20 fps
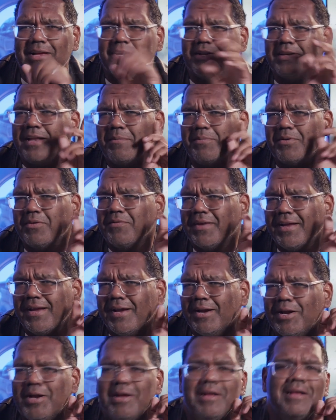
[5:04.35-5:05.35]
couldn't help it over
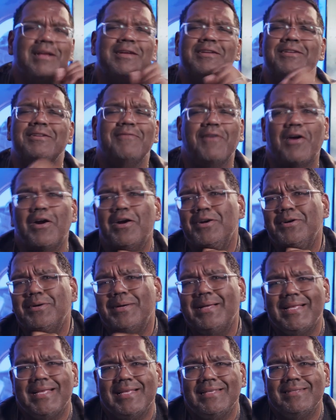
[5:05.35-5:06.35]
here. Navarro
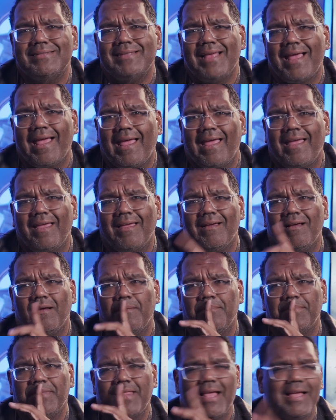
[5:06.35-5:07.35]
is a,
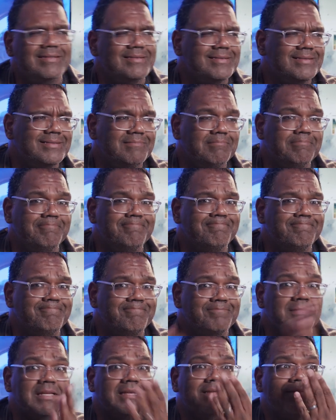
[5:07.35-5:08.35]

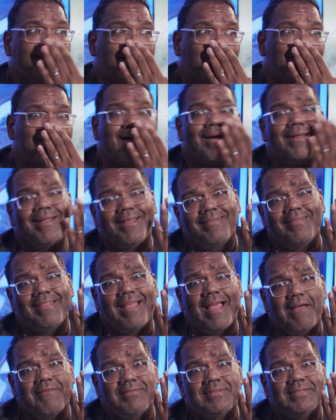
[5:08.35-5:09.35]
they're not in,
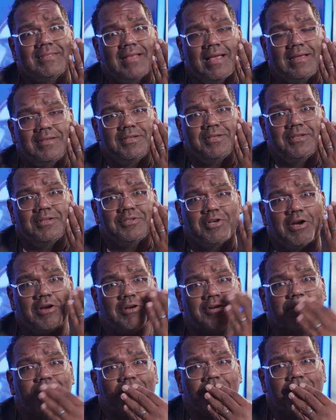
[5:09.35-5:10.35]
they haven't signed a
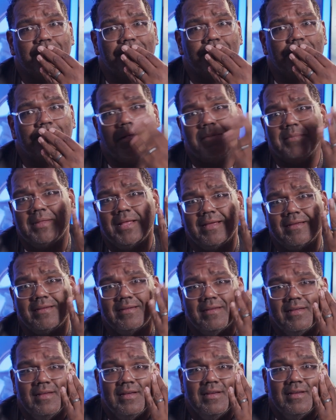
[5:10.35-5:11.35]
charter for the New
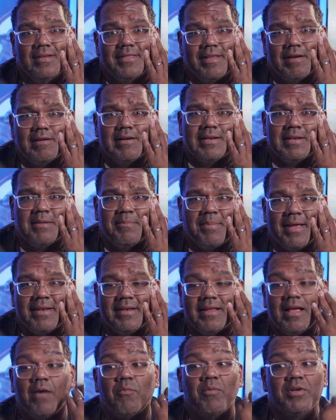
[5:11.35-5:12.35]
Republic. They're an
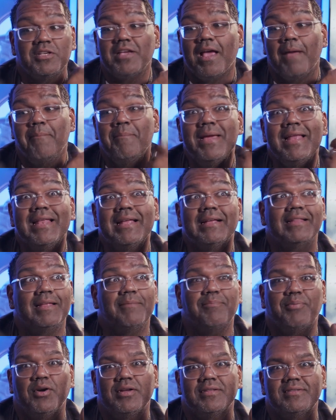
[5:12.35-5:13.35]
independent, and which
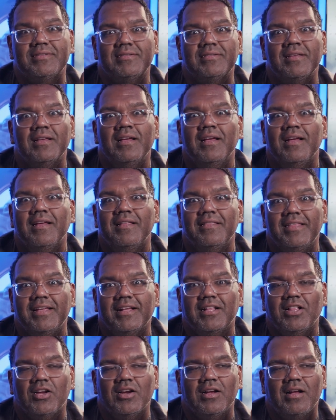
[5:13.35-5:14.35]
immediately puts the
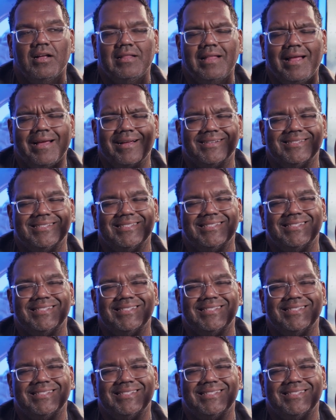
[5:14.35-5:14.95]
clerk on like,